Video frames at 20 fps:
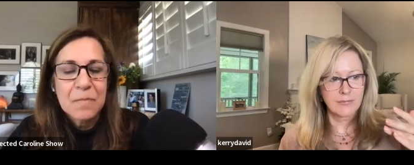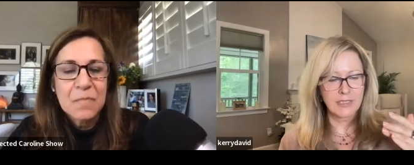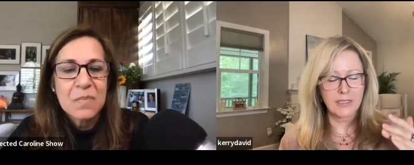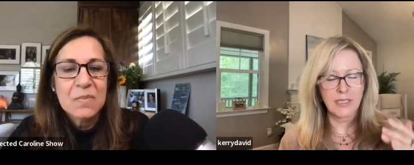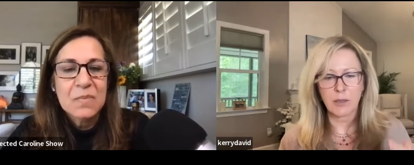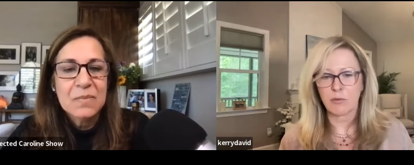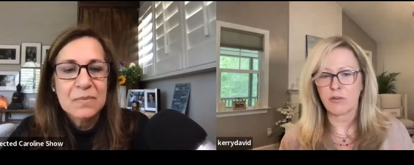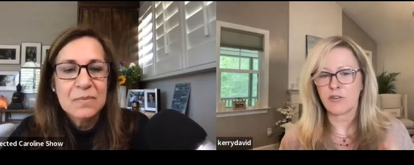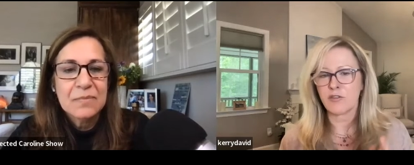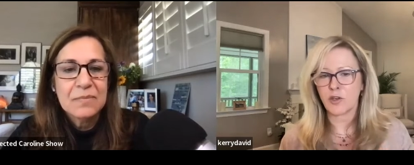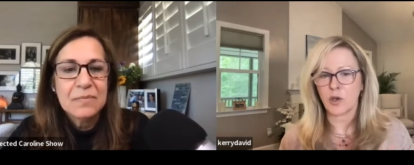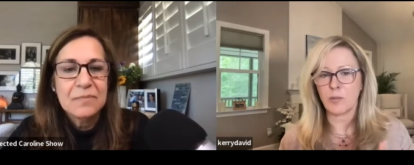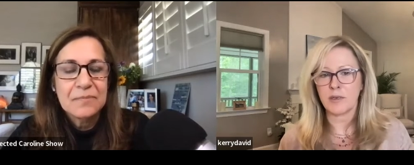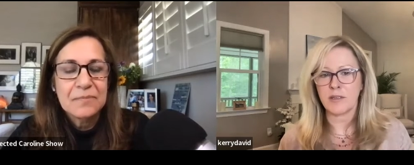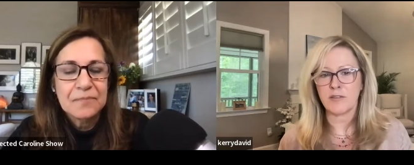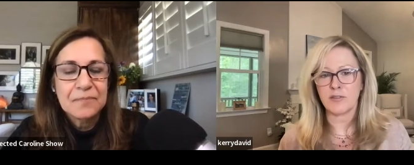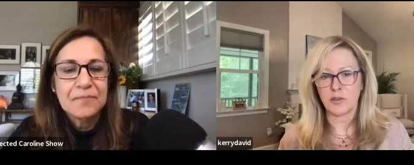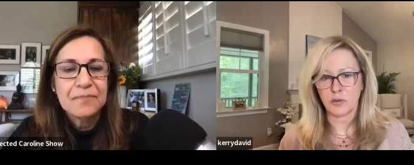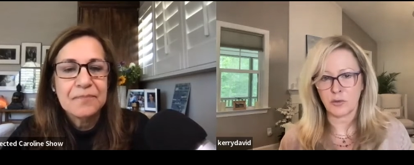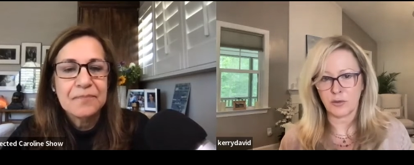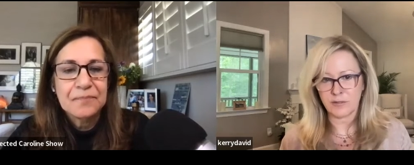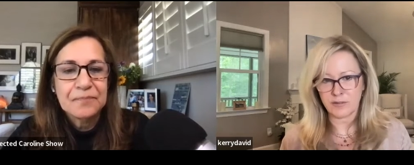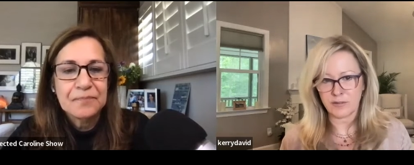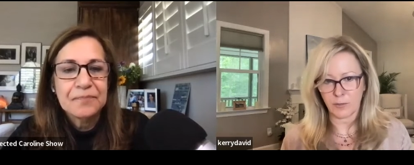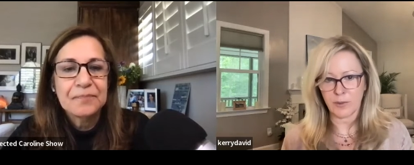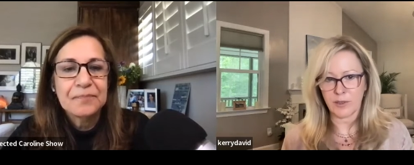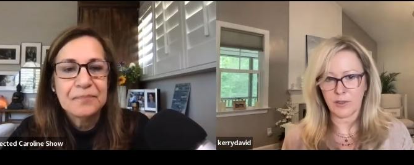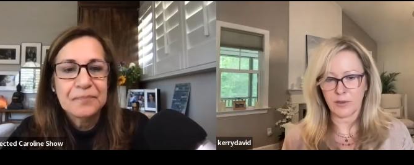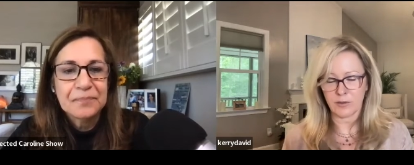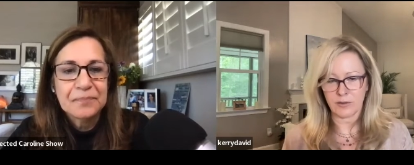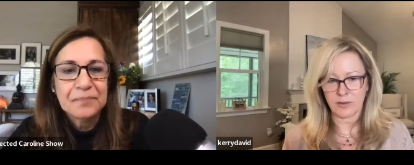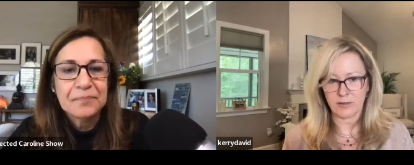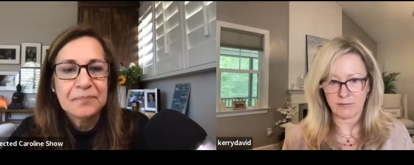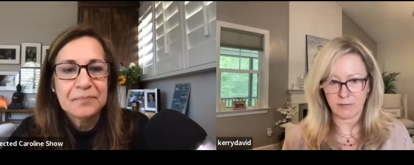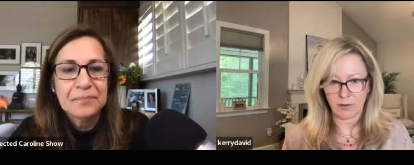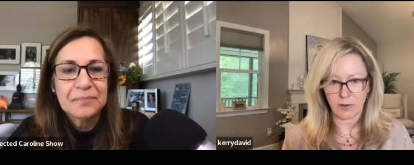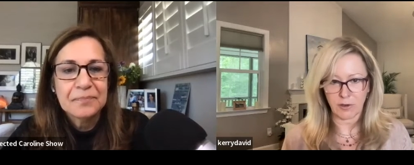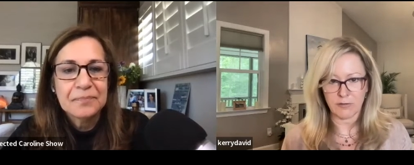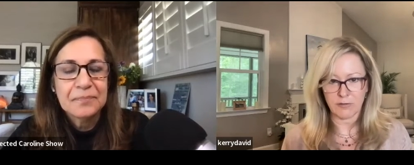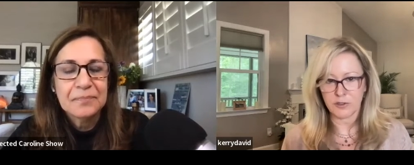Speaker 1: there were so many stories that we couldn't
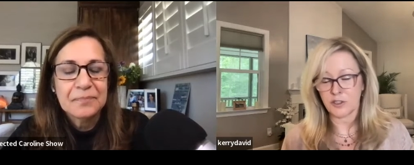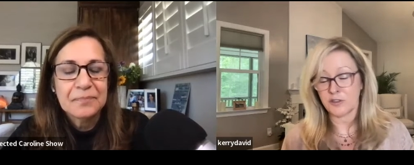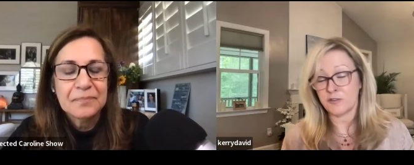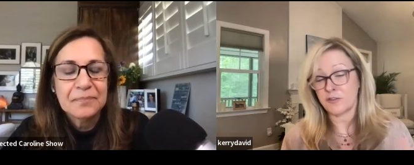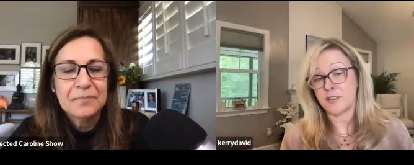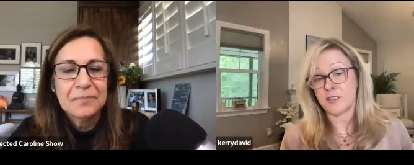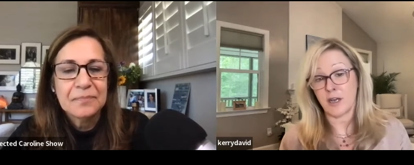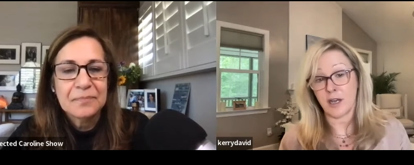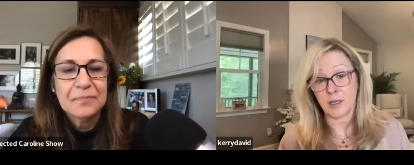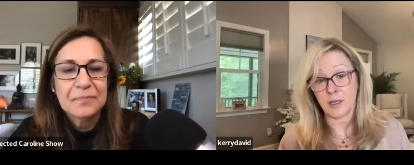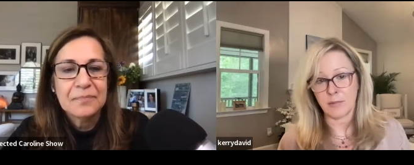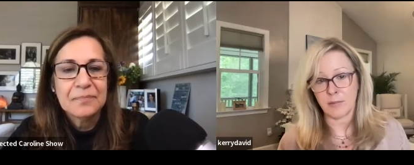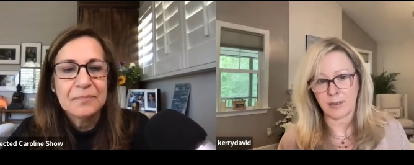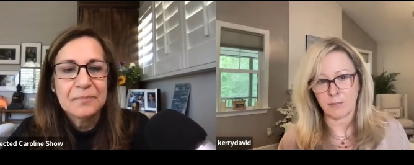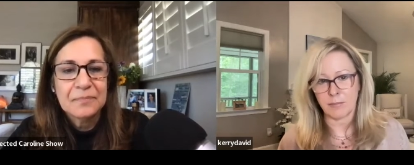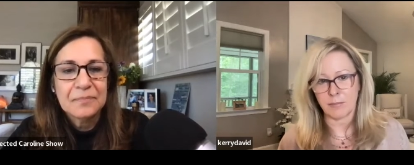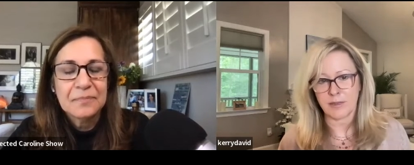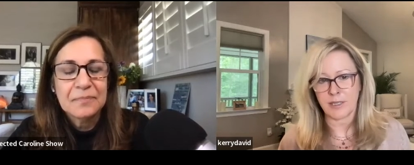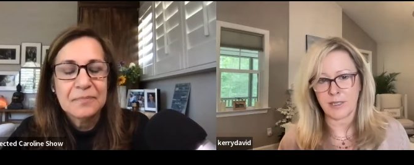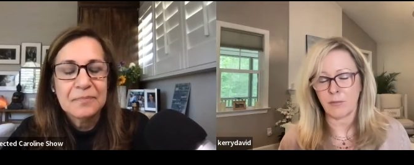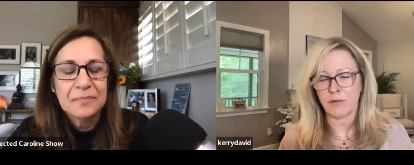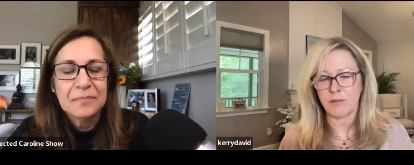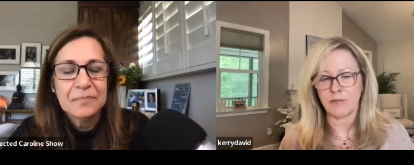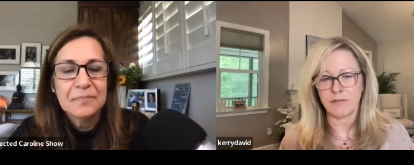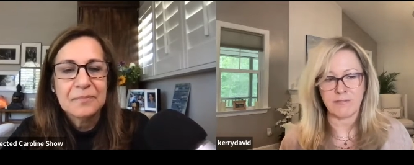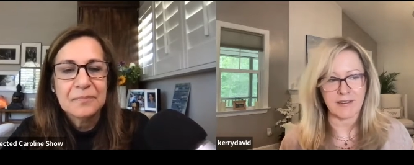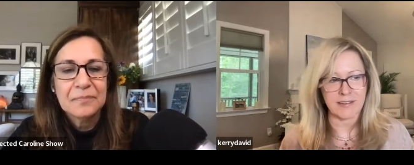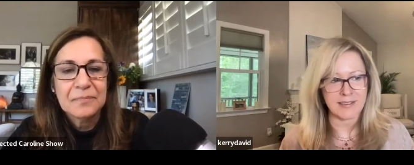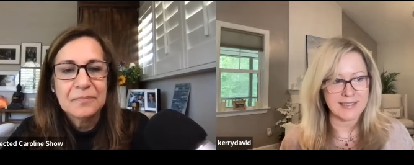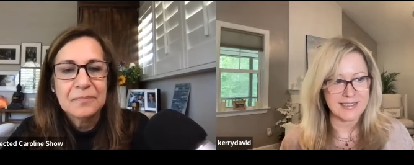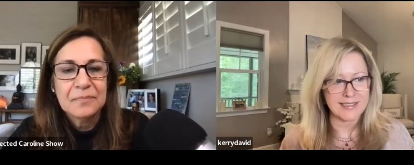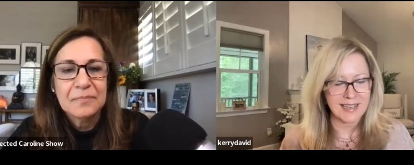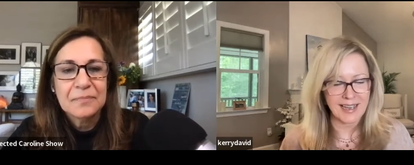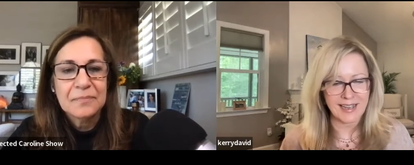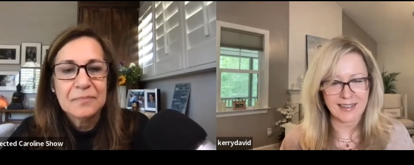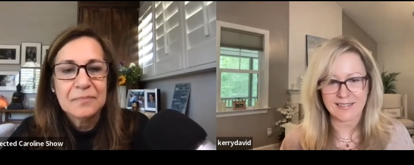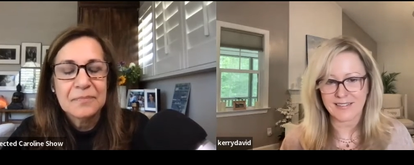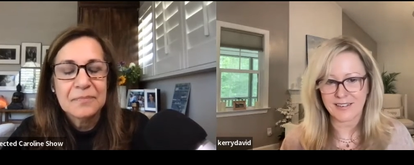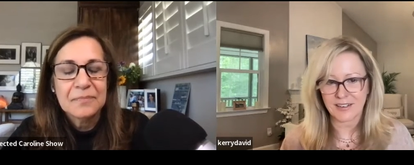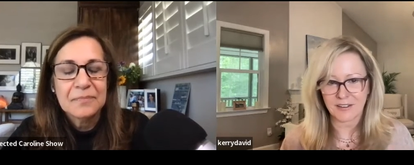involve just for timing, but they were
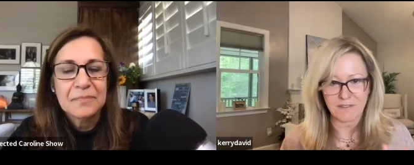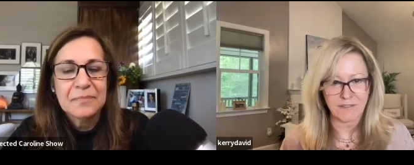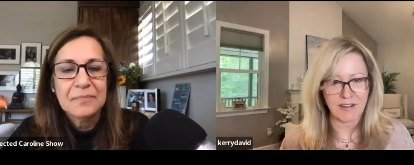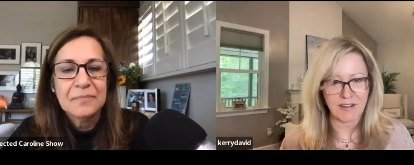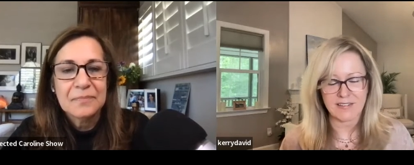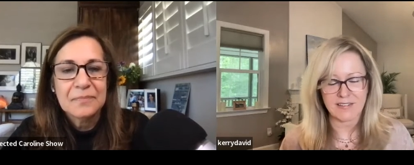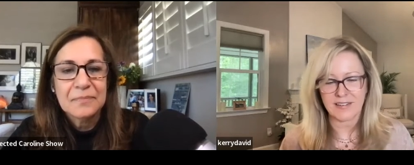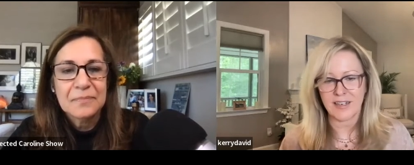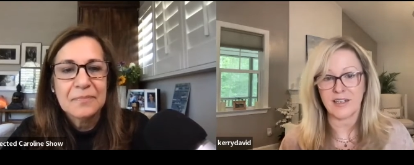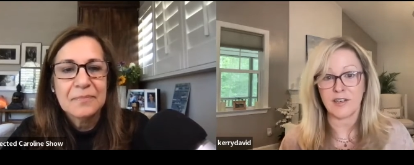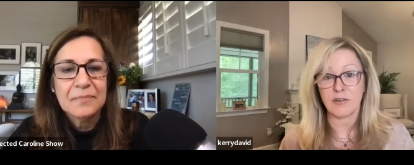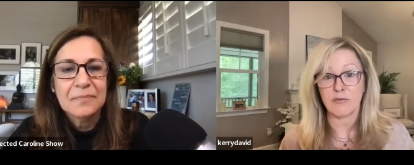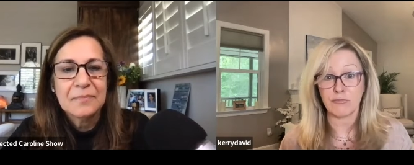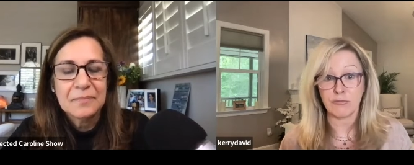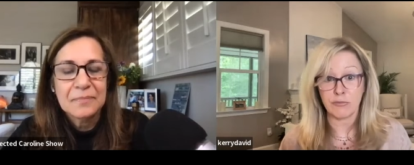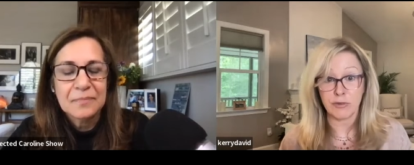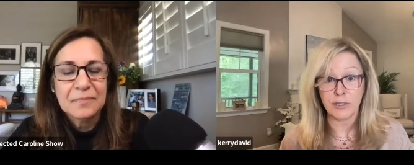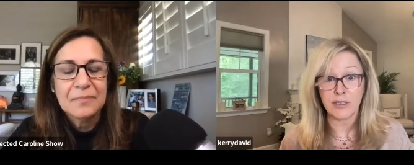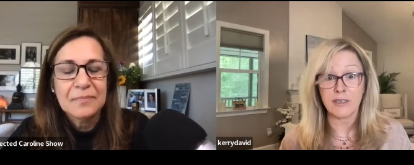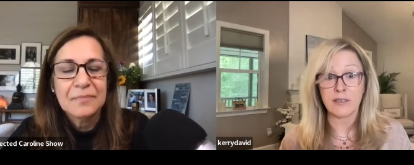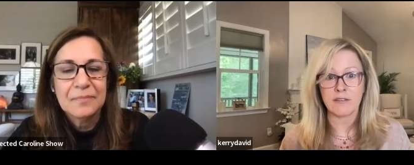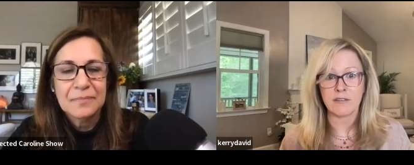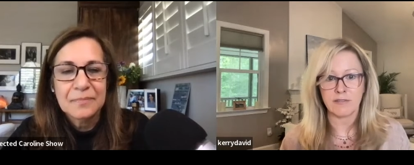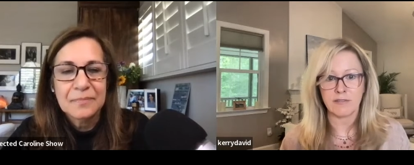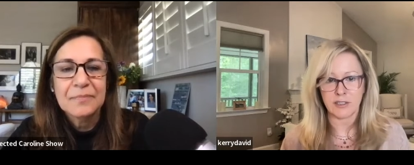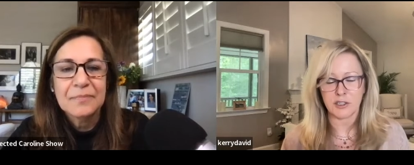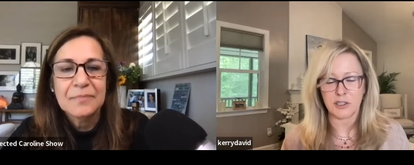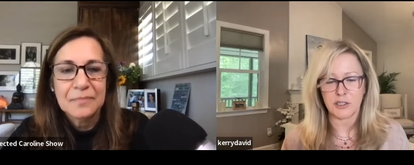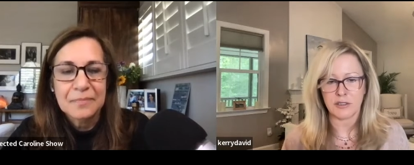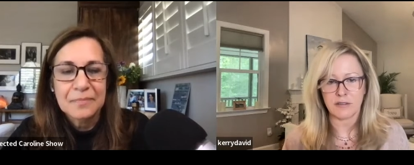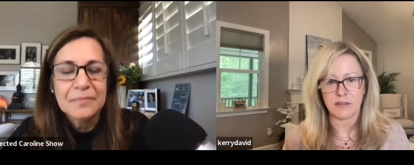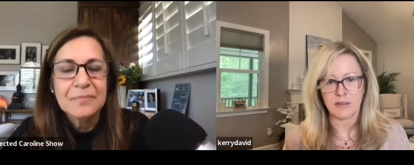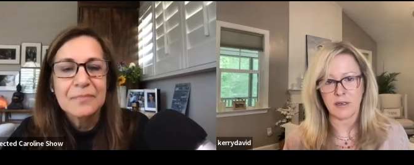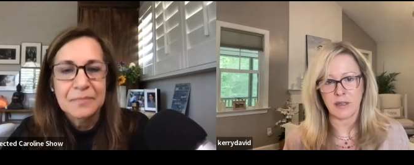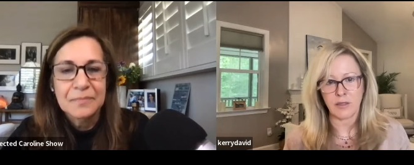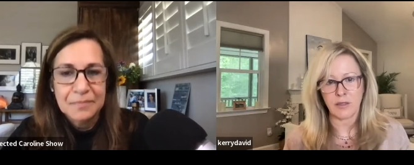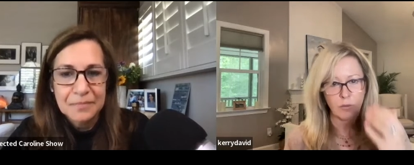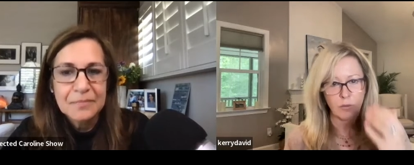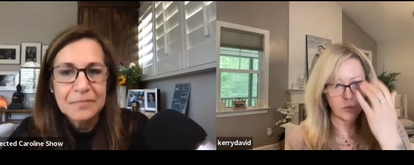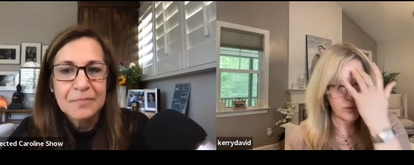fantastic, fascinating, real adventures. And
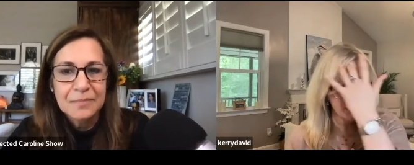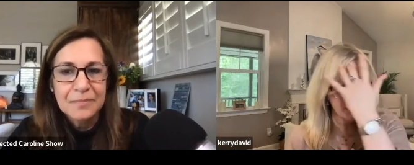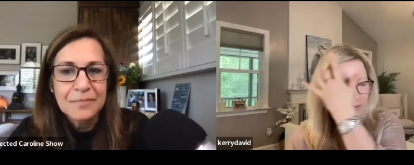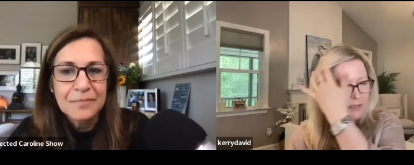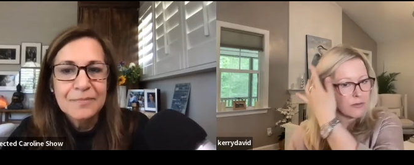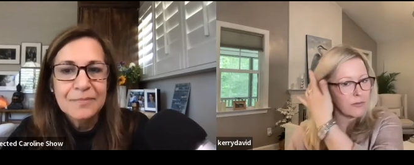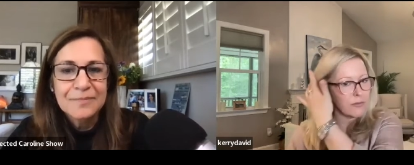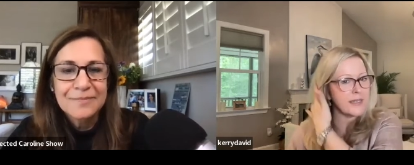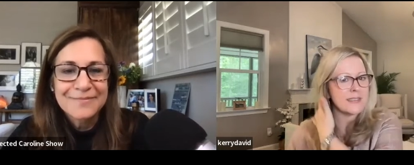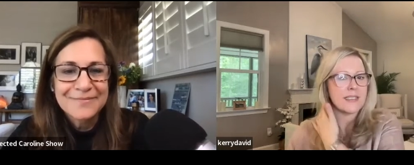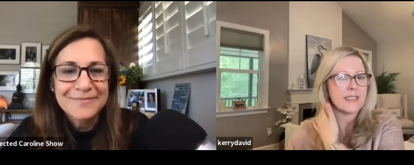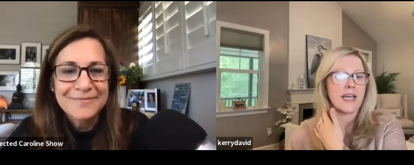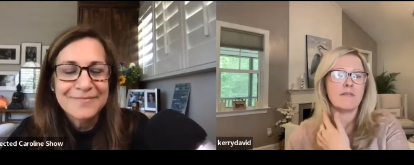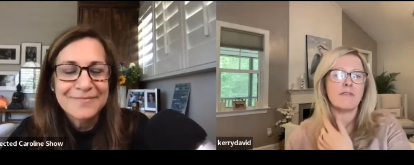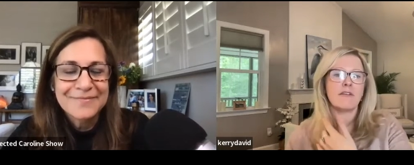I thought, wouldn't it be great to have a